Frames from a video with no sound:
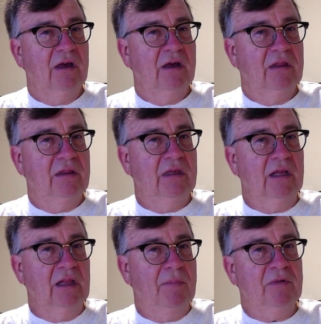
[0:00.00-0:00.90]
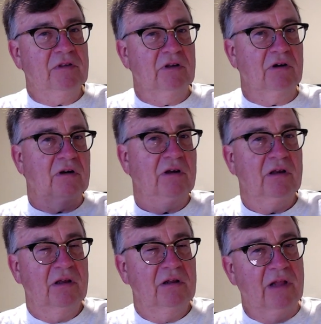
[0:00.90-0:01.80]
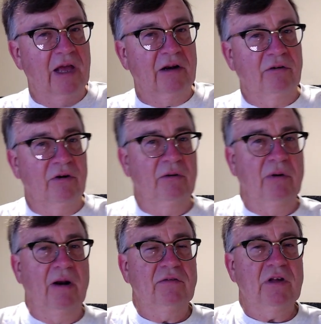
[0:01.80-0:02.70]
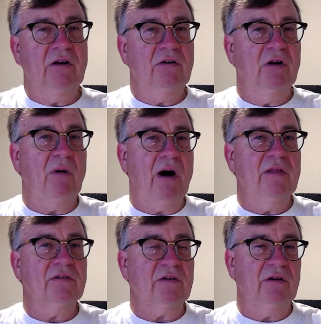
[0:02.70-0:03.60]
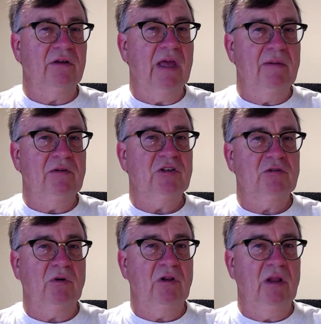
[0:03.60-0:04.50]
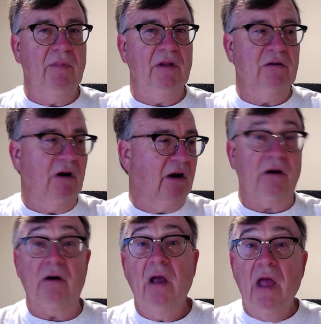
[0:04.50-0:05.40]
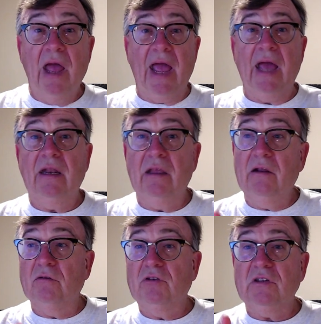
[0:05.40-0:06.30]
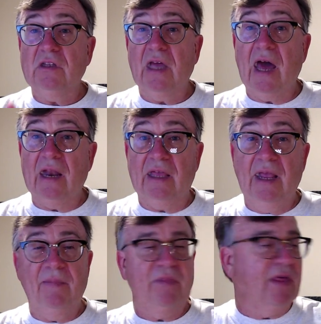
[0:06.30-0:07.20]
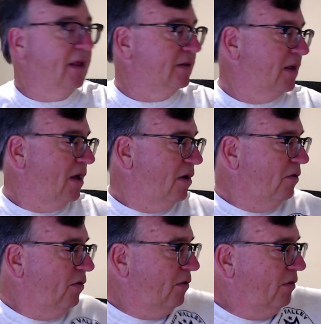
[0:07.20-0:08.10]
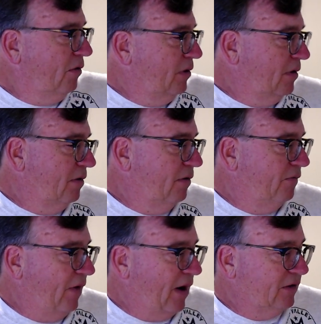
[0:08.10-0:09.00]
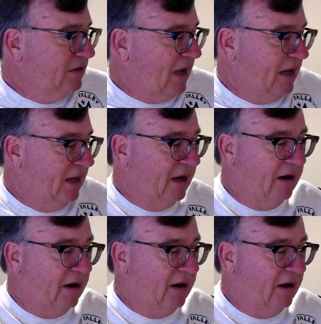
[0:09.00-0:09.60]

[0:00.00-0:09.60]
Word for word: the Olympus took later on or whatever. So I don't know why those early images were a little bit darker. And, you know, just to kind of keep things on, on the fair side here,